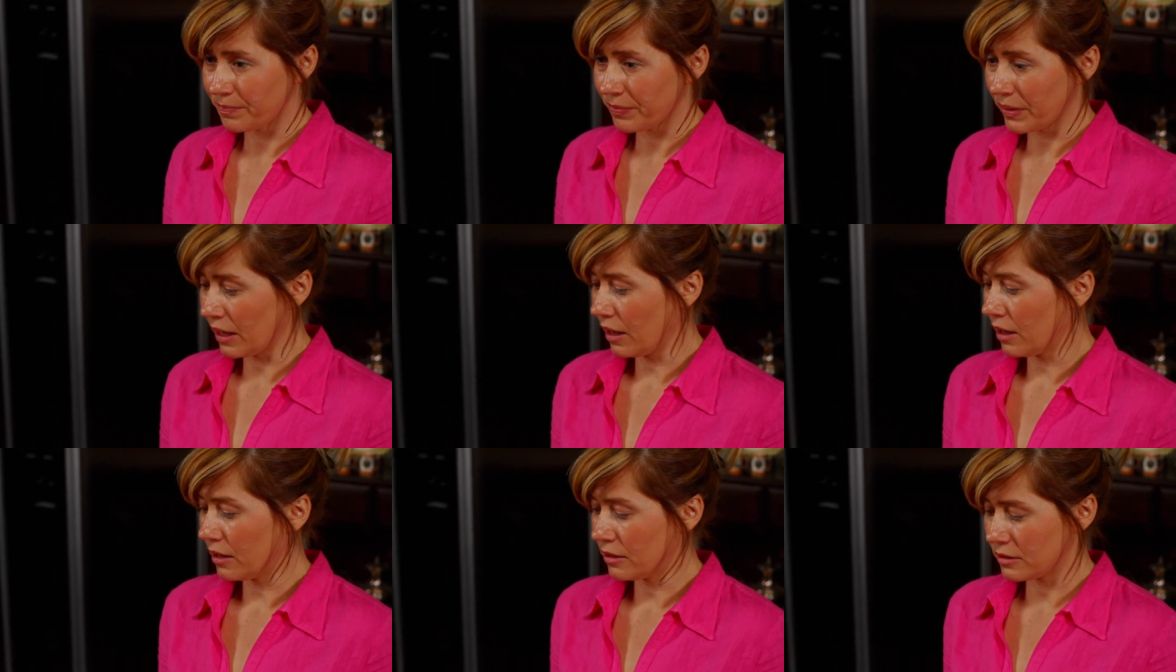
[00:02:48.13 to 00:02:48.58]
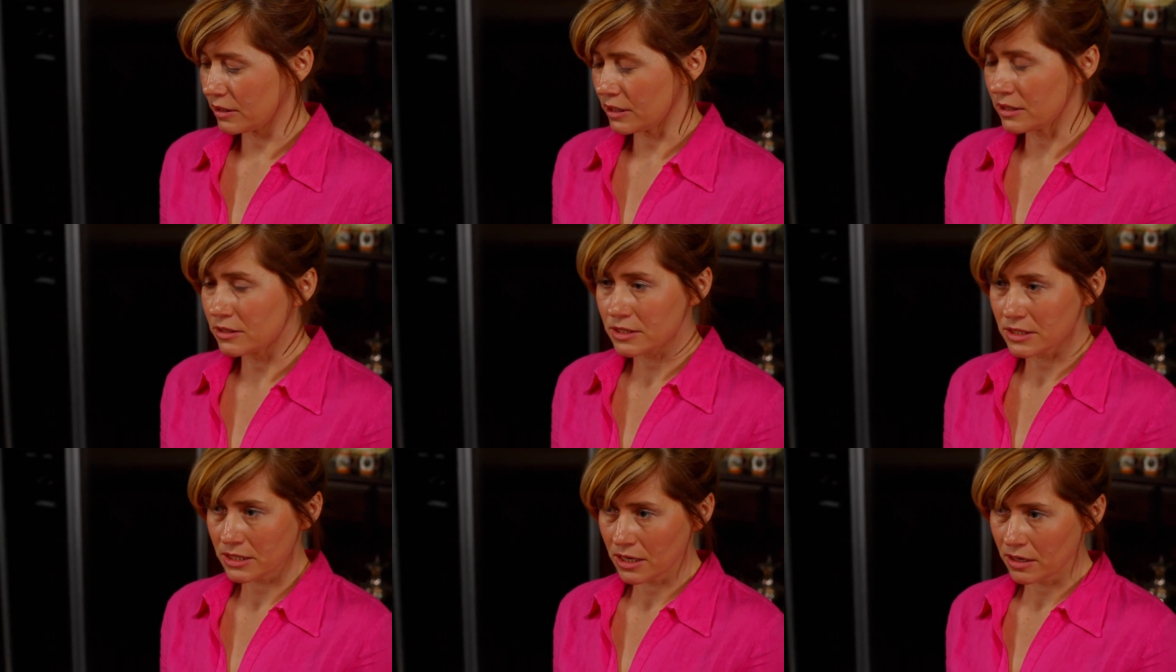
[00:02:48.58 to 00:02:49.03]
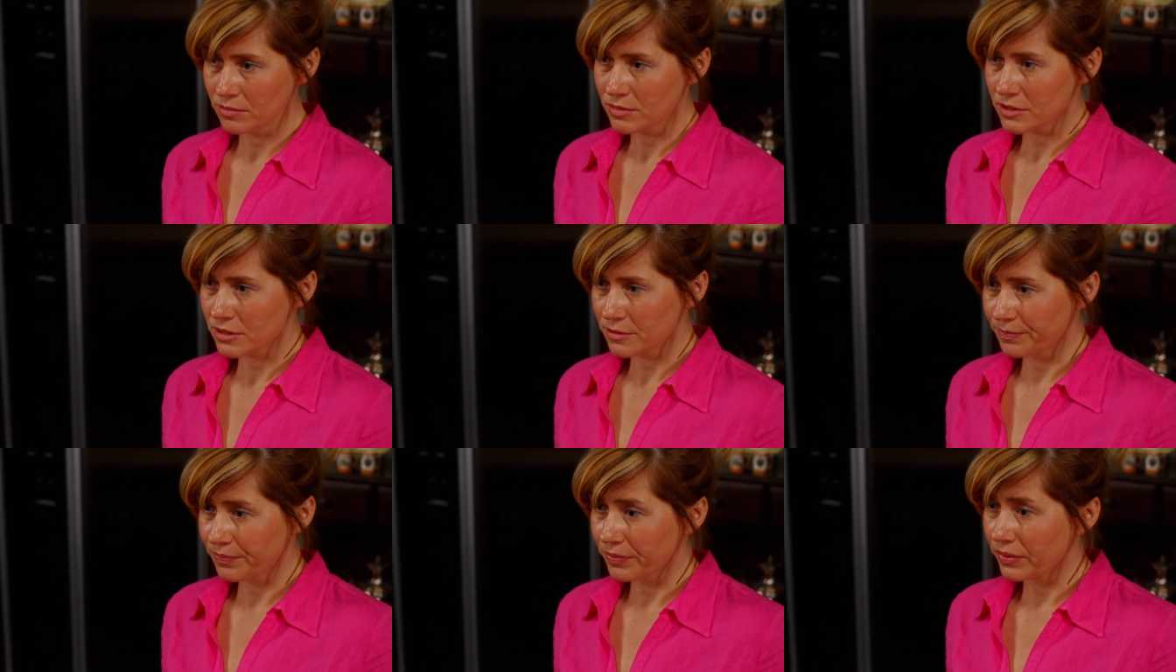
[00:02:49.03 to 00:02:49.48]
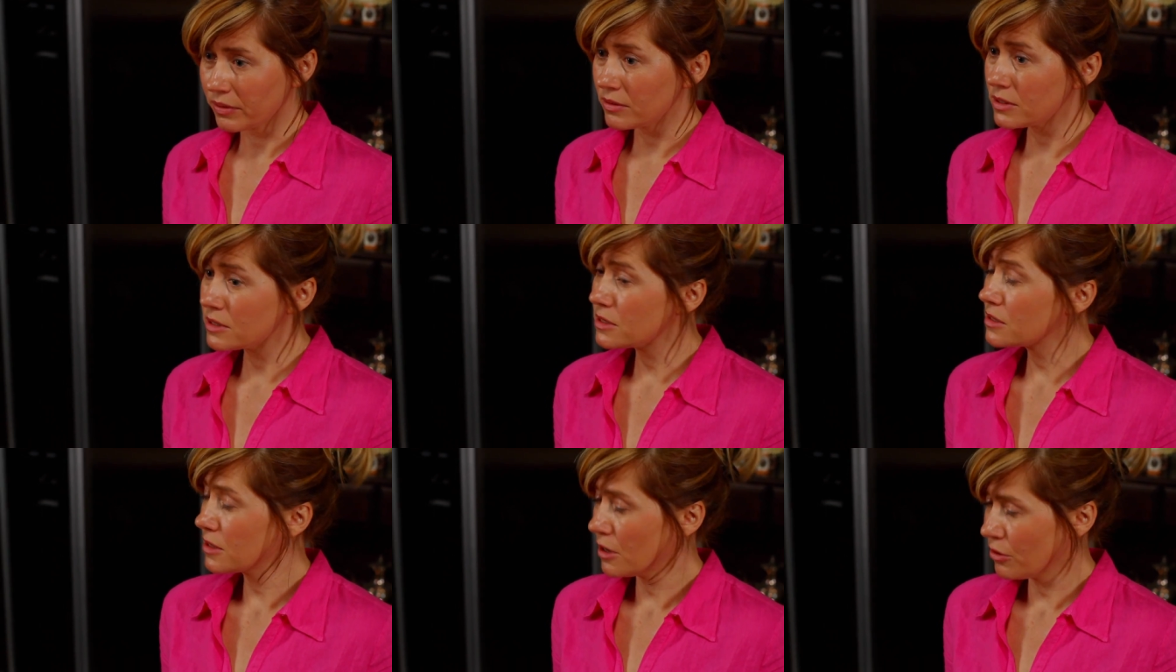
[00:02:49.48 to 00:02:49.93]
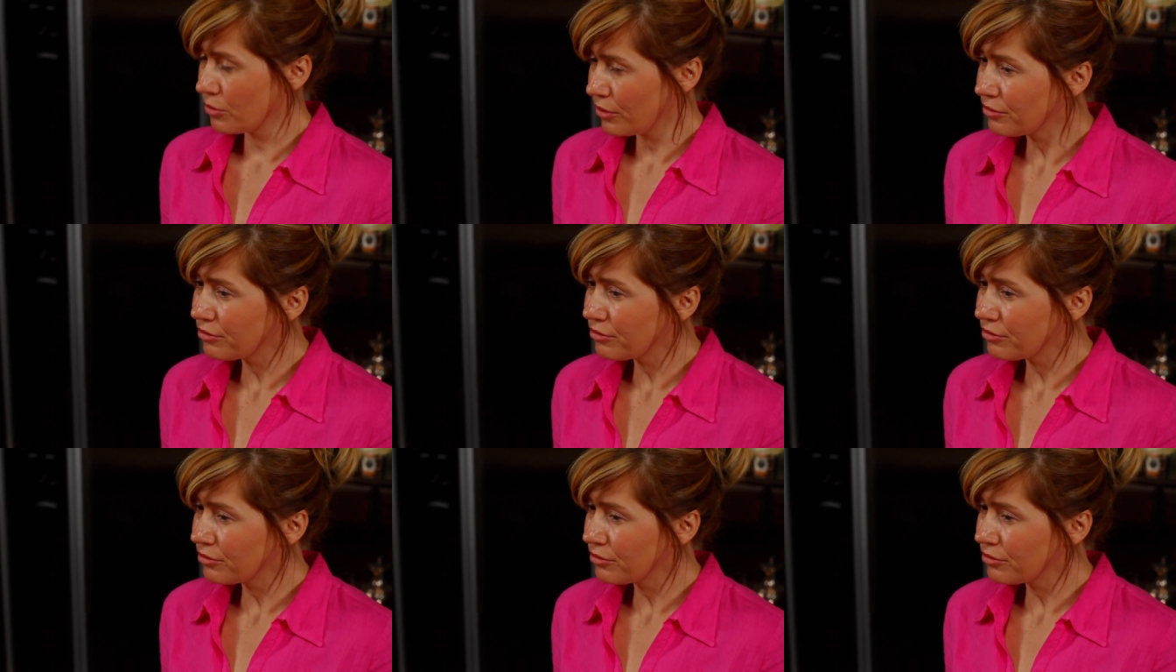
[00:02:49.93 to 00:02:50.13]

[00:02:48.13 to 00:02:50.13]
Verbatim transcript: And enzymes, this is our